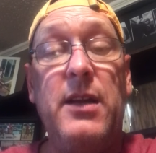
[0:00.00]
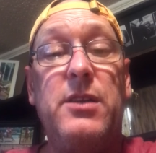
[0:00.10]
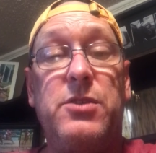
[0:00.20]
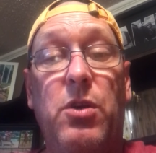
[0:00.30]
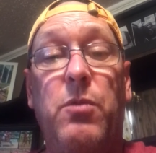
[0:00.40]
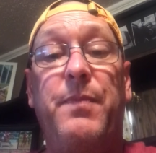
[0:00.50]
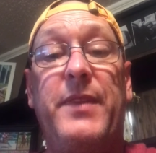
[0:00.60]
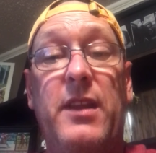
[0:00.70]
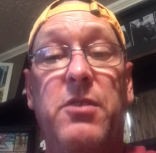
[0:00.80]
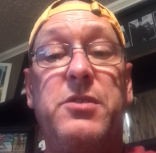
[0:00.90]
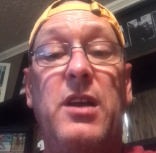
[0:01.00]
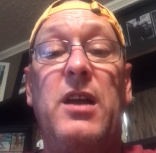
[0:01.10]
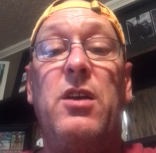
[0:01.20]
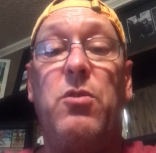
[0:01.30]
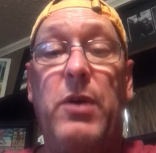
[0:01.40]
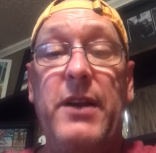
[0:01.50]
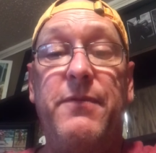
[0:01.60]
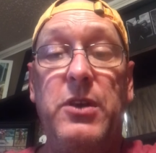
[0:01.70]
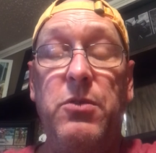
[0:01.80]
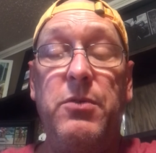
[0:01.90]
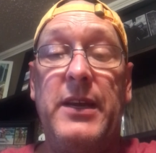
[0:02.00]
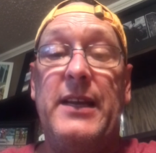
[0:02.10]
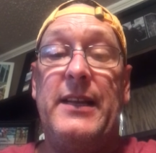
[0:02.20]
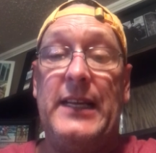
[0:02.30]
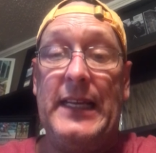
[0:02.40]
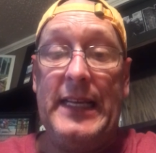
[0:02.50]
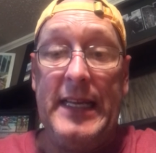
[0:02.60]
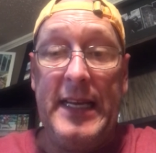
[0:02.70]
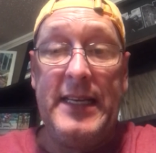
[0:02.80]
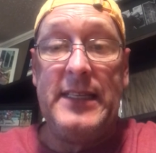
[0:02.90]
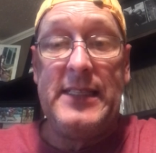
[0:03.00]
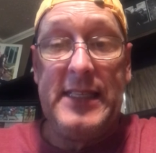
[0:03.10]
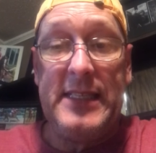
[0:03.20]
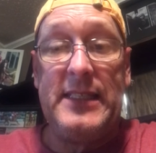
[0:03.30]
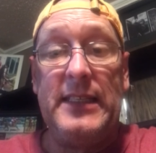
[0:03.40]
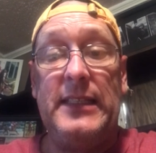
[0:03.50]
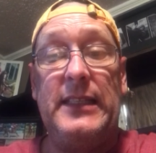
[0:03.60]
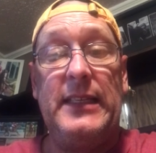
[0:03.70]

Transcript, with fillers: So there's quite a few inconsistent